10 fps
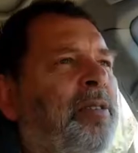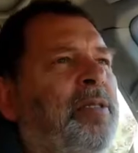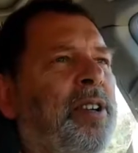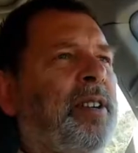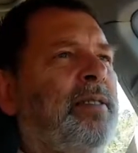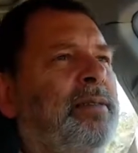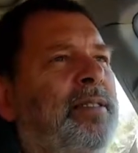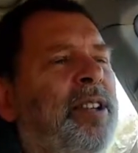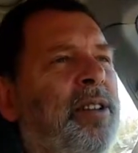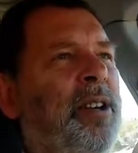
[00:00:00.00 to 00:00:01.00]
over the
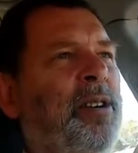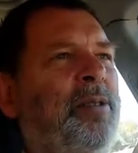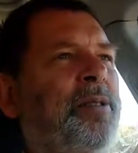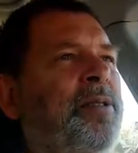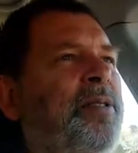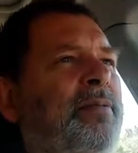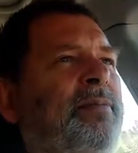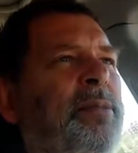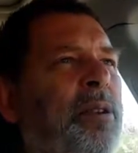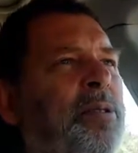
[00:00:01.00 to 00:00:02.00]
owner's
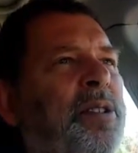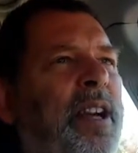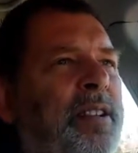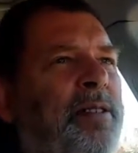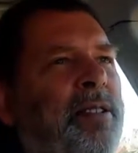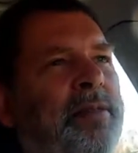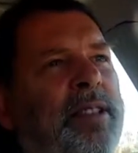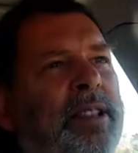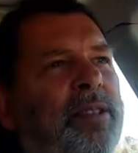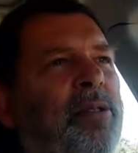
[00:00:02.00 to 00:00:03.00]
motorcycle,
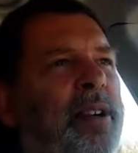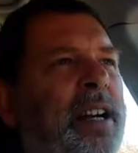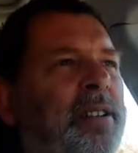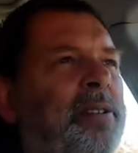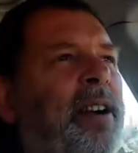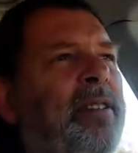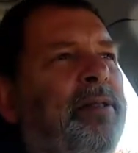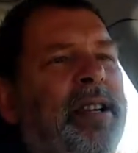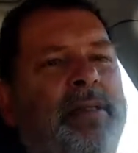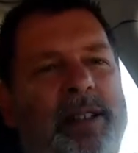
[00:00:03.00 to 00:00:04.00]
going out of the
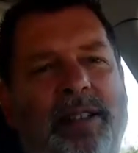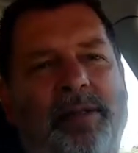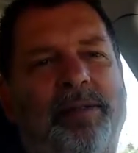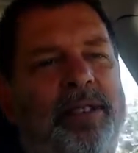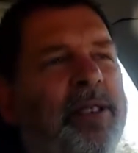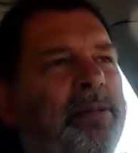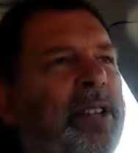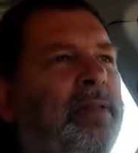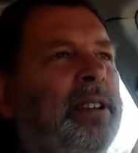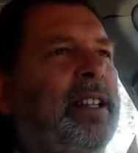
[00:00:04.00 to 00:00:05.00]
driveway? Well, we could
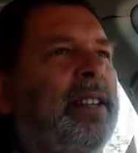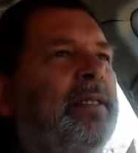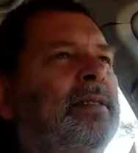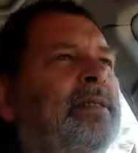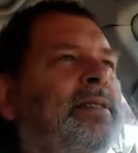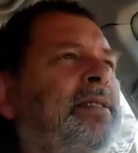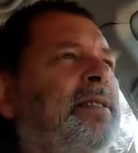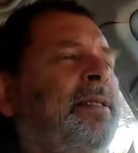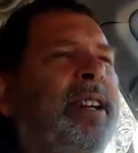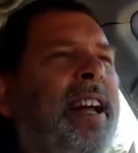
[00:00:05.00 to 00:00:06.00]
cover that.
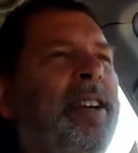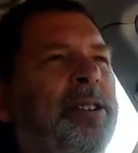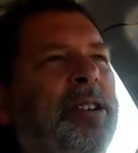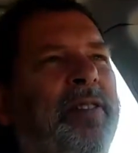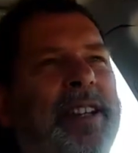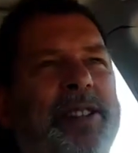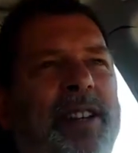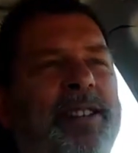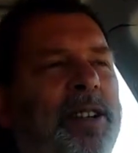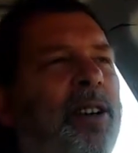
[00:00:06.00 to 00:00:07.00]
Well, I don't know if that's
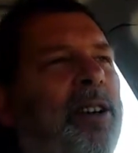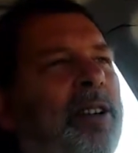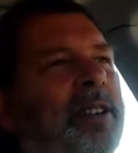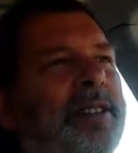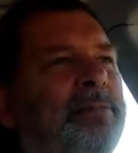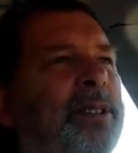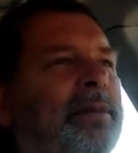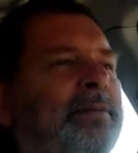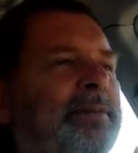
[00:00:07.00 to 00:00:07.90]
a car, but